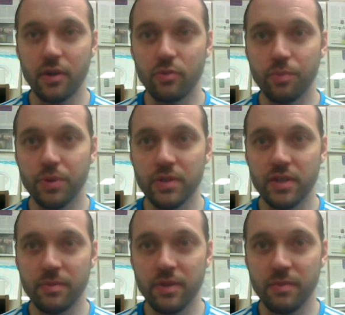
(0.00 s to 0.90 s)
We'll put
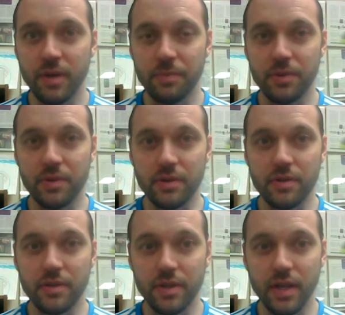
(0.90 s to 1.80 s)
some of them up here.
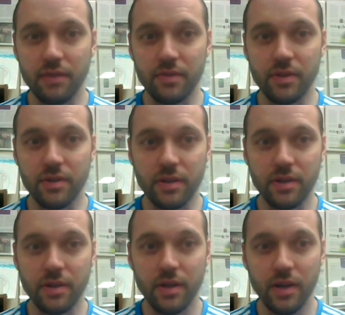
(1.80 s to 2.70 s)
You can have a look.